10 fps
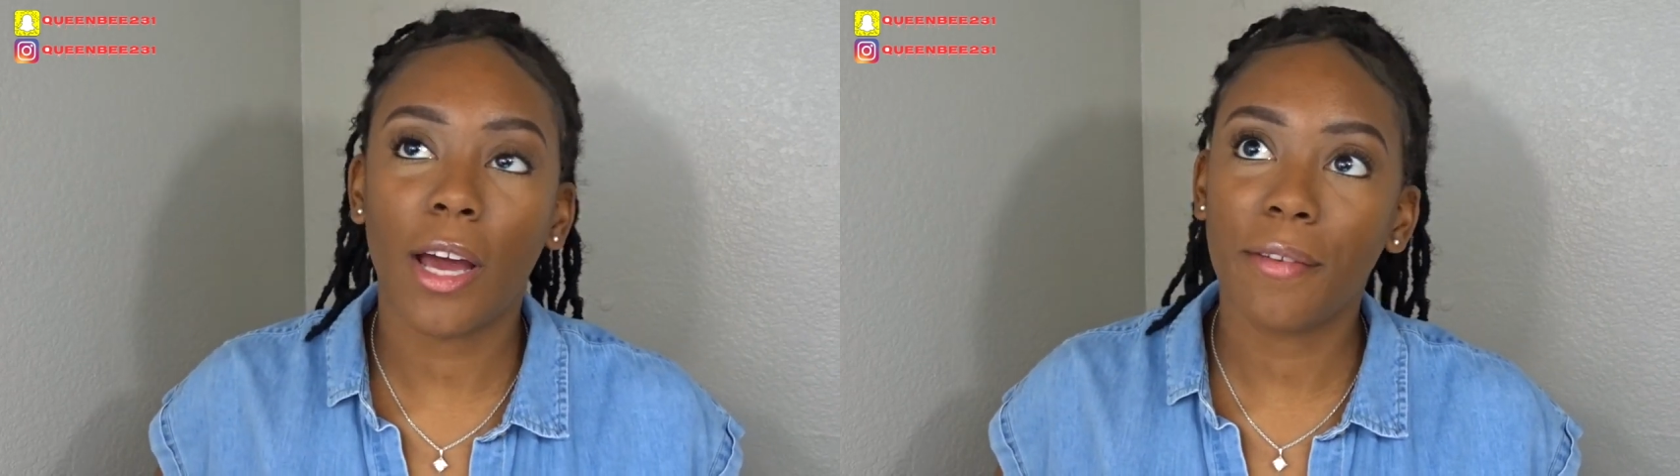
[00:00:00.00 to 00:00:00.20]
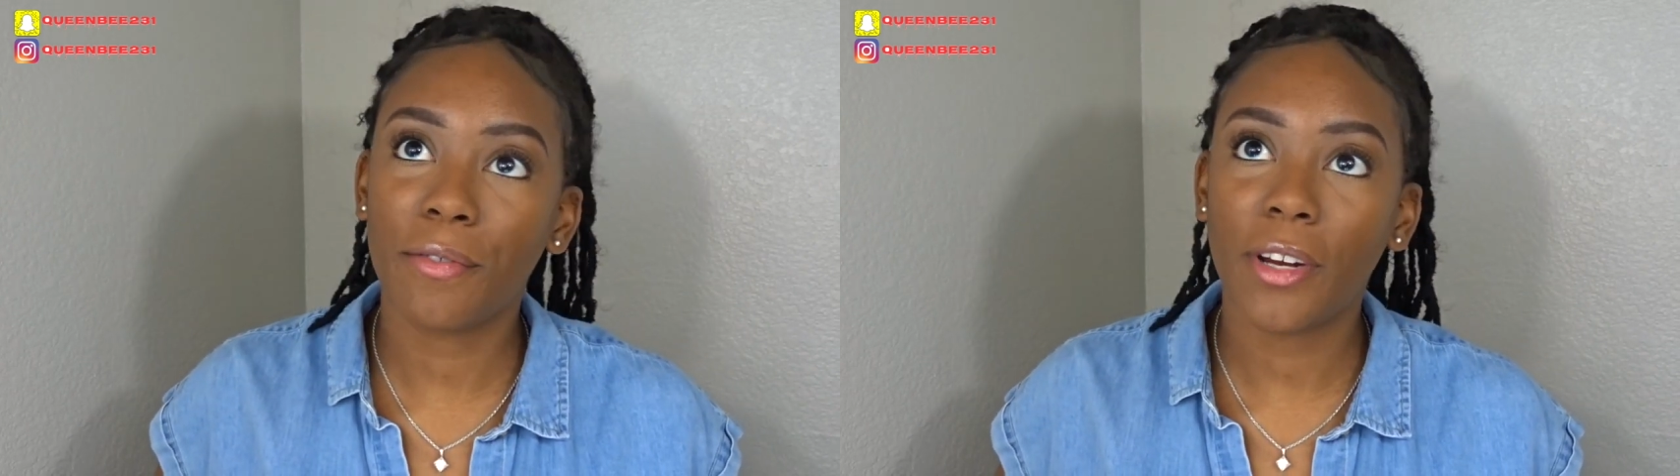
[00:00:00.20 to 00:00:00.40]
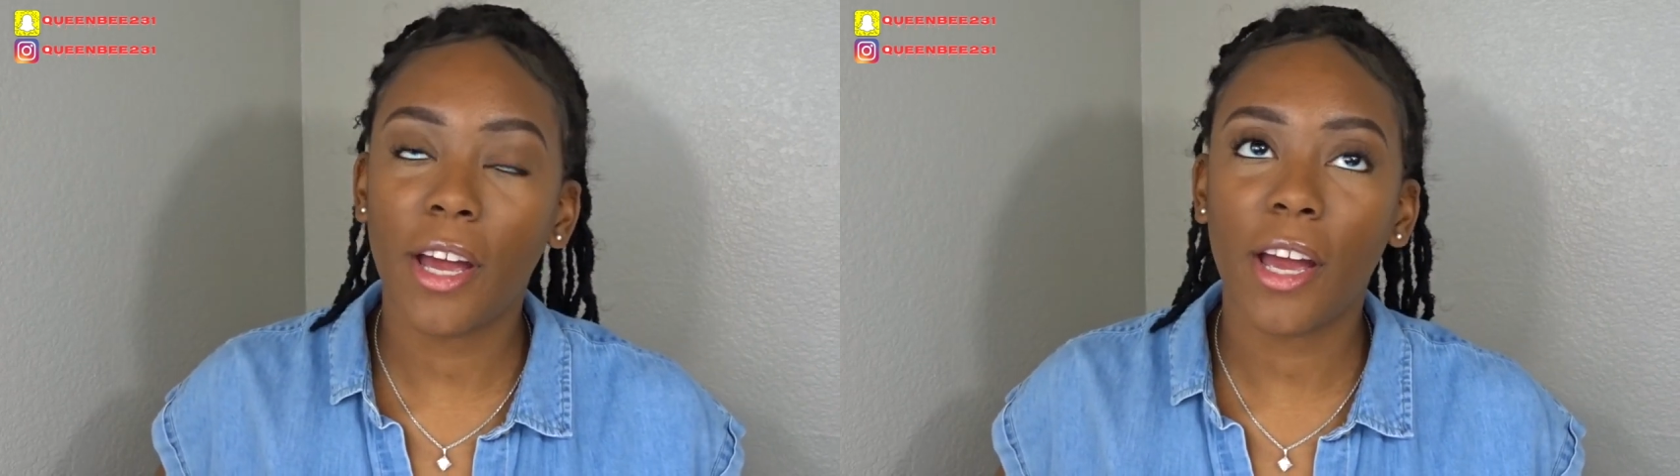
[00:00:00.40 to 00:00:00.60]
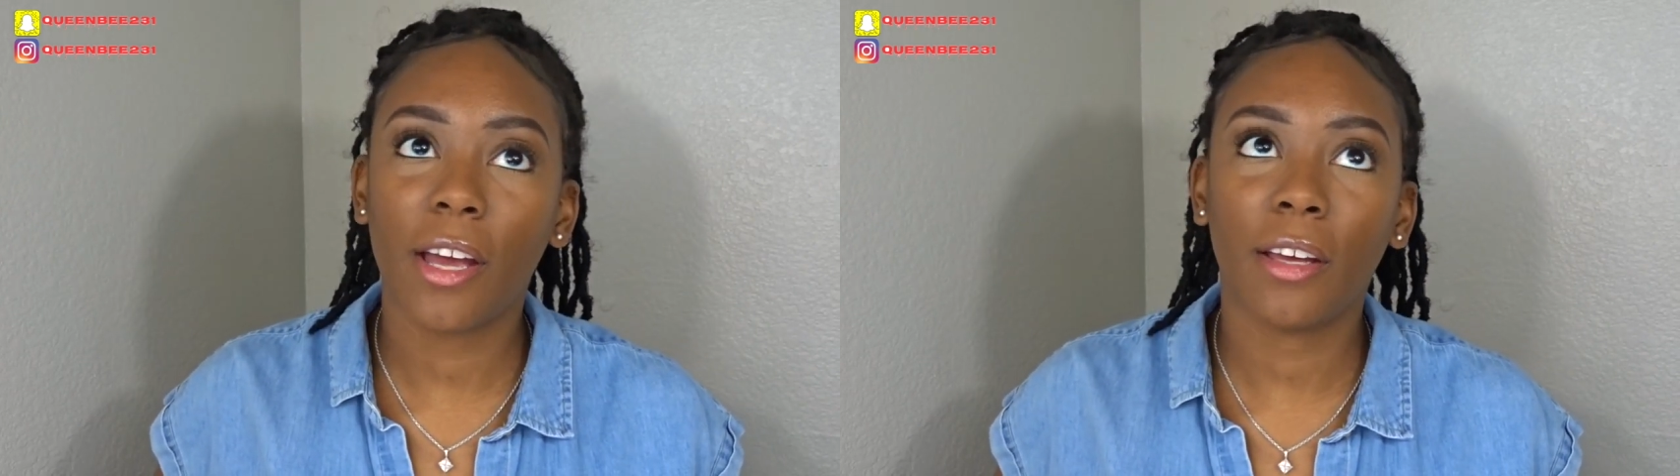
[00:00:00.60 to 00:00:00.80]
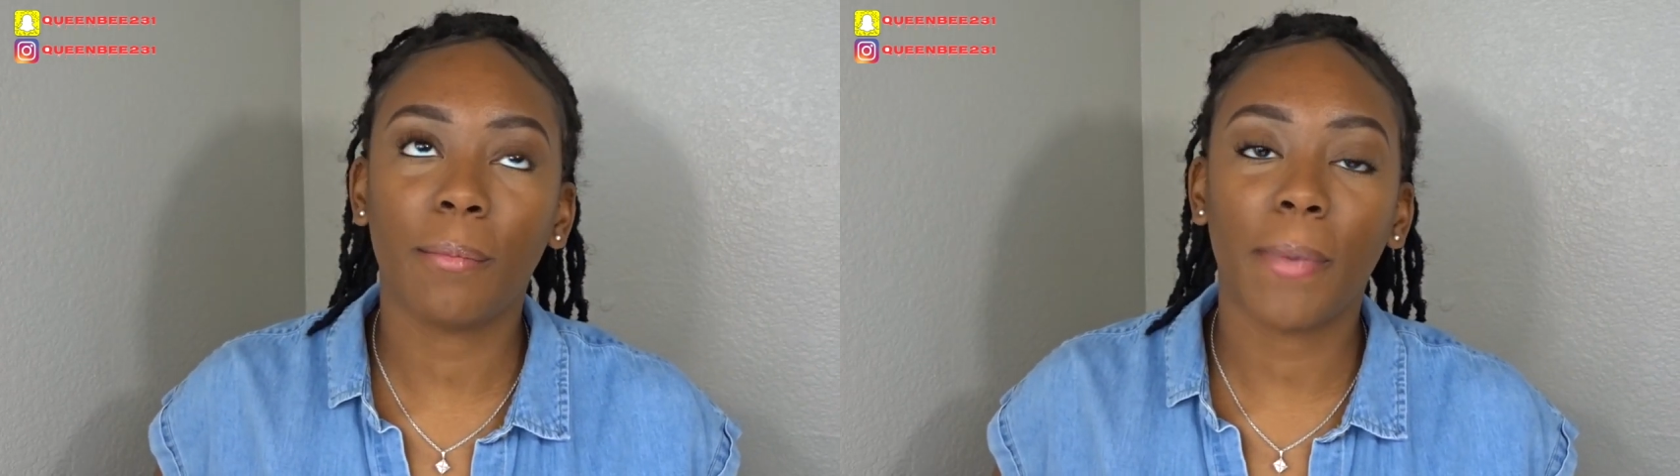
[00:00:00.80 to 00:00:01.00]

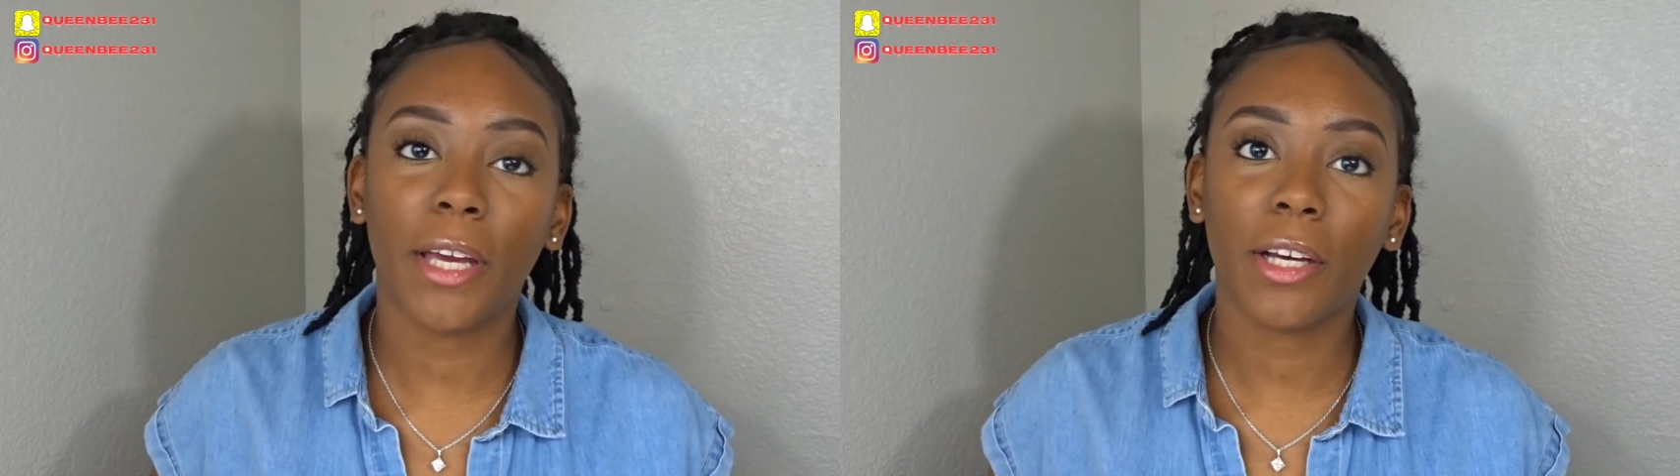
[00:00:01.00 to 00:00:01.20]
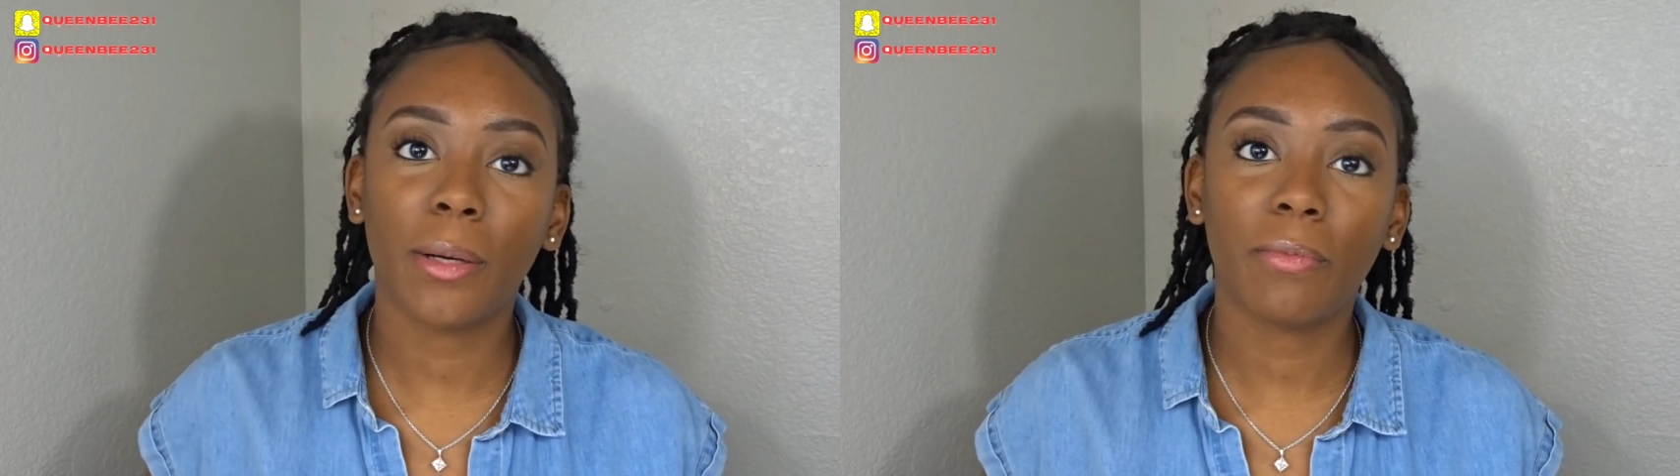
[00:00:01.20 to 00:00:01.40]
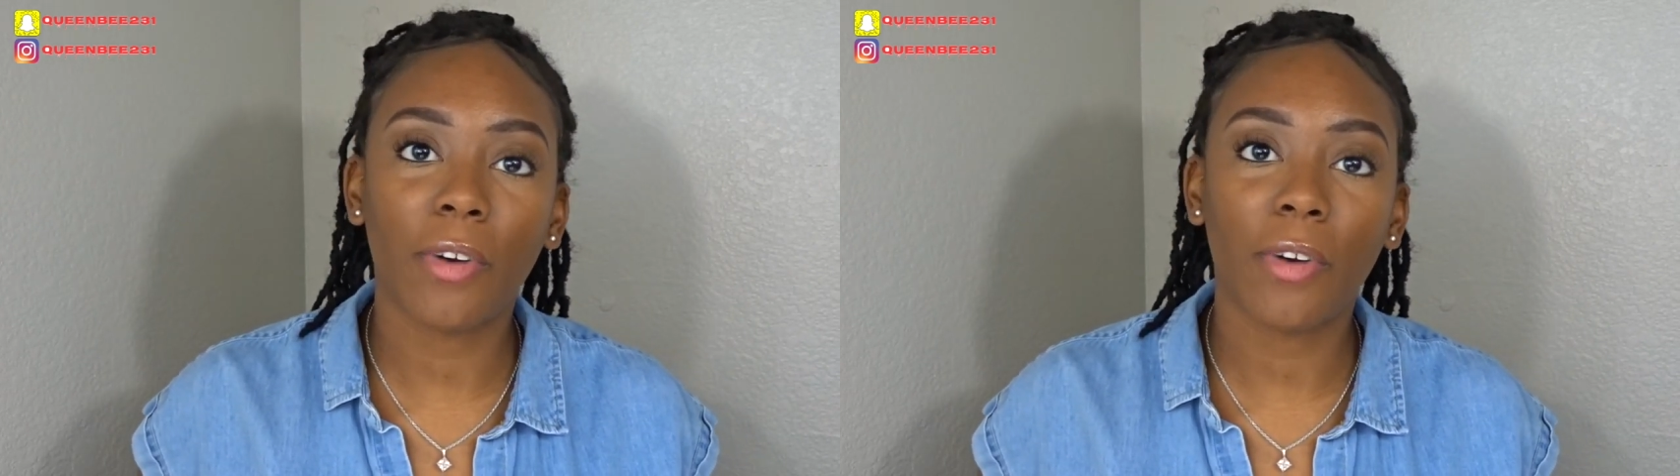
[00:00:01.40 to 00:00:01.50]
everyday makeup